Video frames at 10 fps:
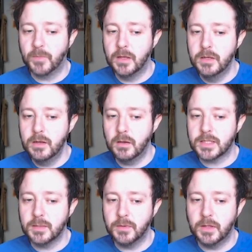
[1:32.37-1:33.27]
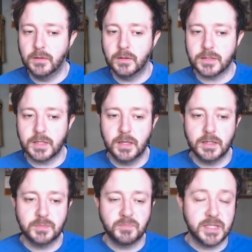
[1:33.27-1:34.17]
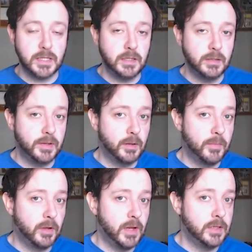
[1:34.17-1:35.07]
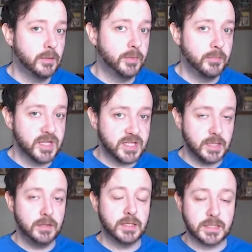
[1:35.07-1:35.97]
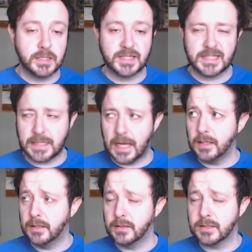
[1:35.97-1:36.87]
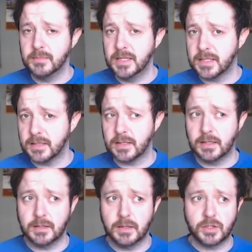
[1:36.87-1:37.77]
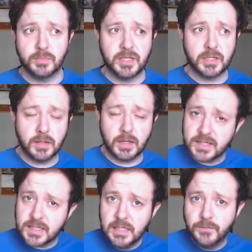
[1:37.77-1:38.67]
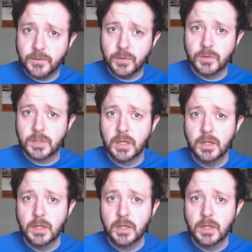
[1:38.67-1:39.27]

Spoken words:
Not something that has particularly been on my radar, but I must say this, that scallion to me sounds like it should be some kind of seafood,